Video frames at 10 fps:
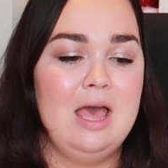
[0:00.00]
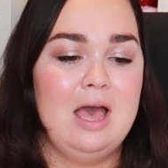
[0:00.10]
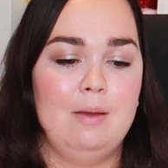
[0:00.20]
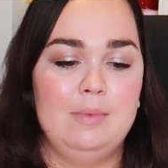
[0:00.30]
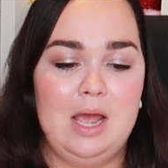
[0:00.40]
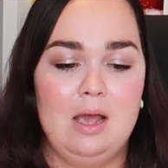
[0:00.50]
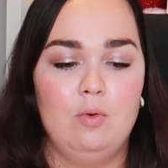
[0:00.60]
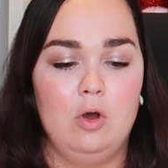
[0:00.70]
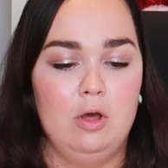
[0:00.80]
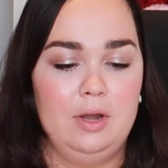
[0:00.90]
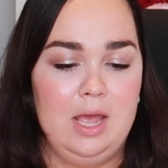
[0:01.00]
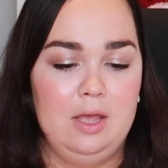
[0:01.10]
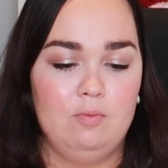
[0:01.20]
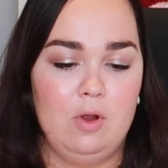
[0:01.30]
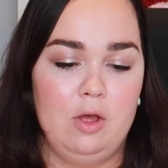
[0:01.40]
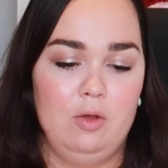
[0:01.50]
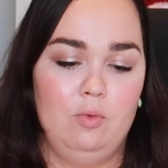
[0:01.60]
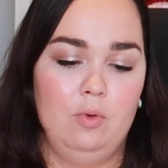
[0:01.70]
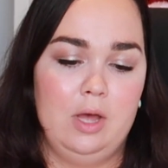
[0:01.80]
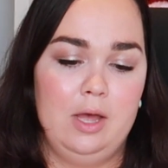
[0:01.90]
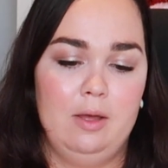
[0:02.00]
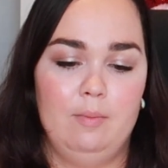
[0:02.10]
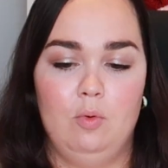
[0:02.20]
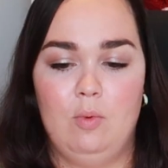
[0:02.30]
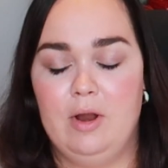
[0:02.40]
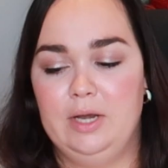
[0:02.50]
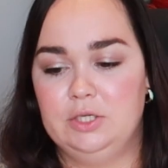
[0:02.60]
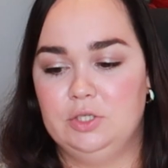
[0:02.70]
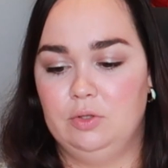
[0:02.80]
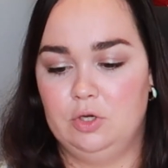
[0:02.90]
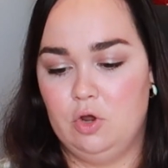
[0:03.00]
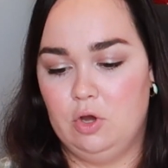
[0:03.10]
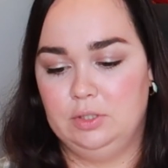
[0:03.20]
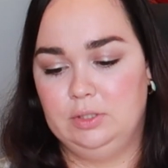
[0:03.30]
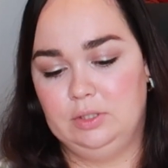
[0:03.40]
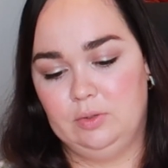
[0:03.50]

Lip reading: I'm now on a row where I need to do the knots,